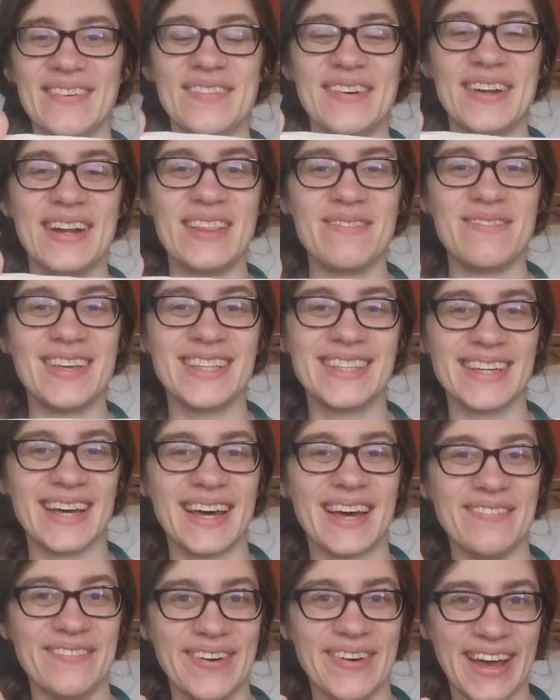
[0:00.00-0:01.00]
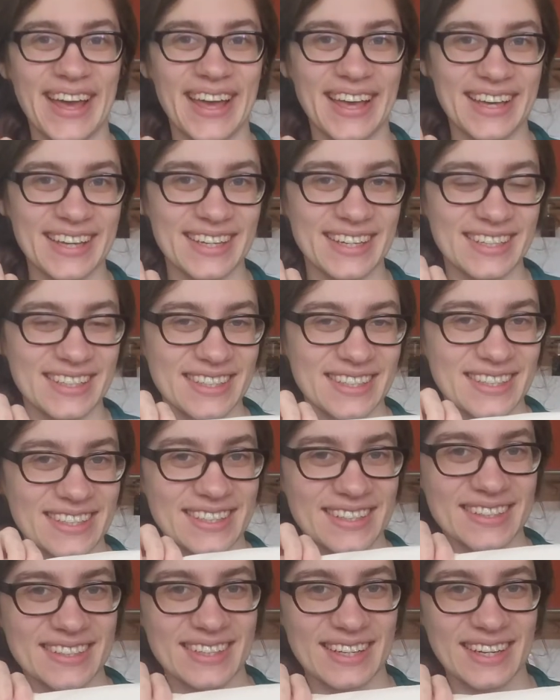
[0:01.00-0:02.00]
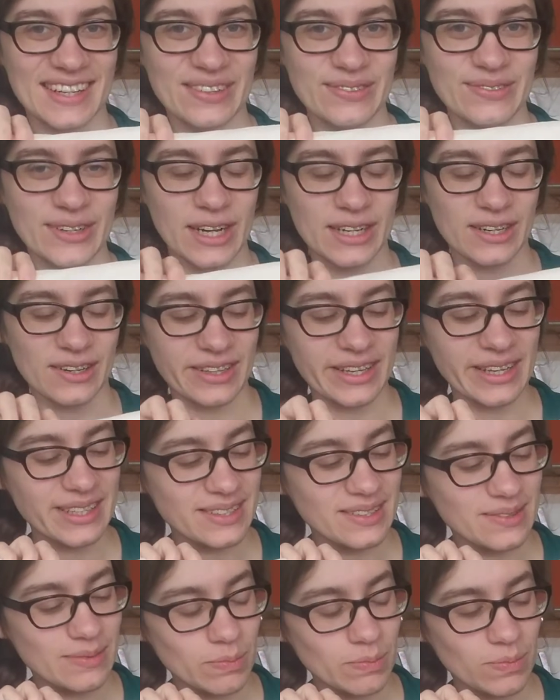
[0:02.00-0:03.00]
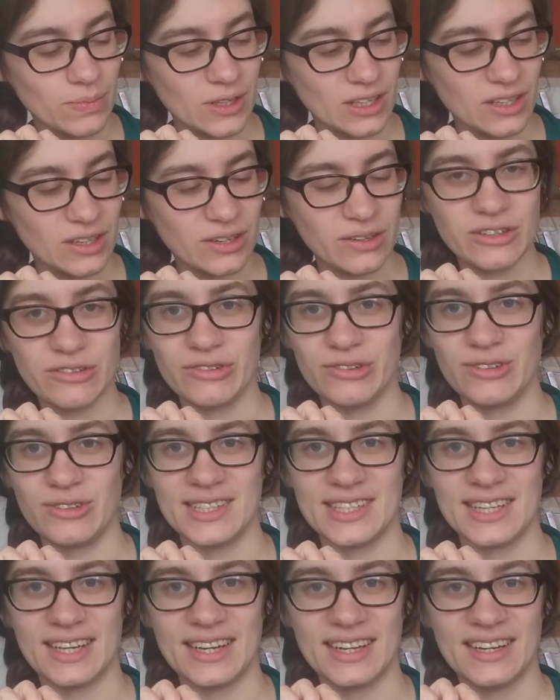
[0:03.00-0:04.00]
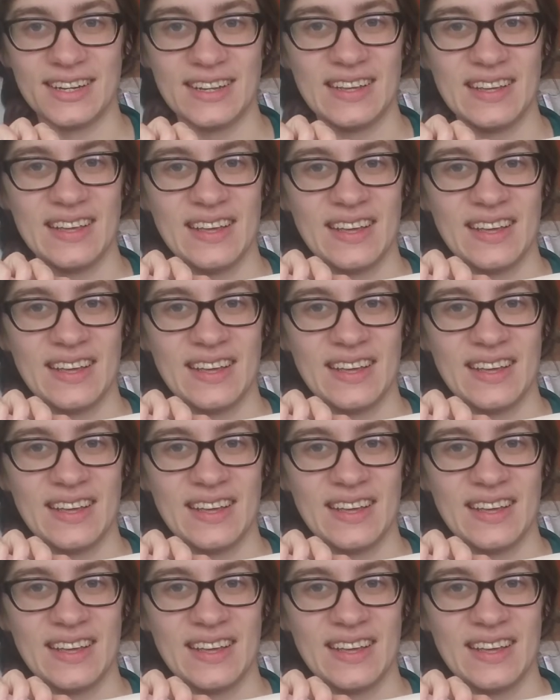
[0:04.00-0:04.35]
But in the meantime, I can work on this beautiful design.